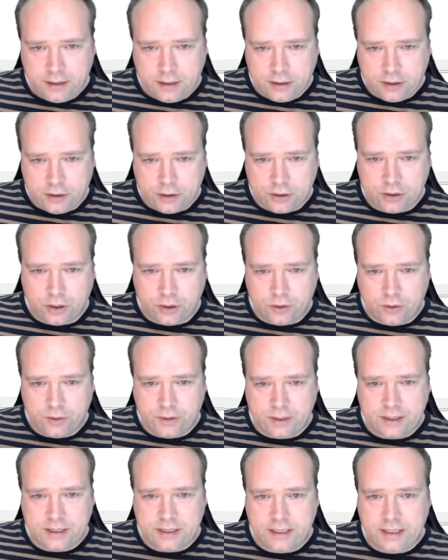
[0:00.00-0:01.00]

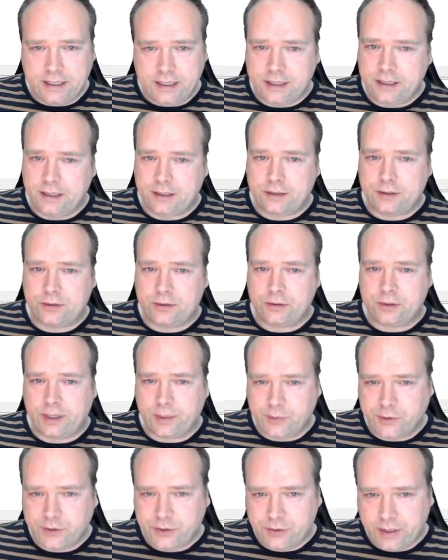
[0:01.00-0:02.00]
so it's easier to
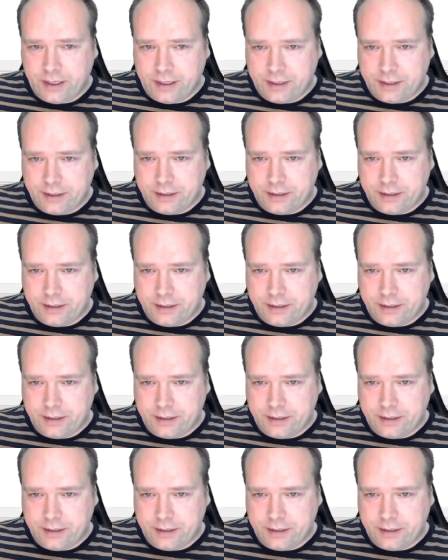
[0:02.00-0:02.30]
demonstrate.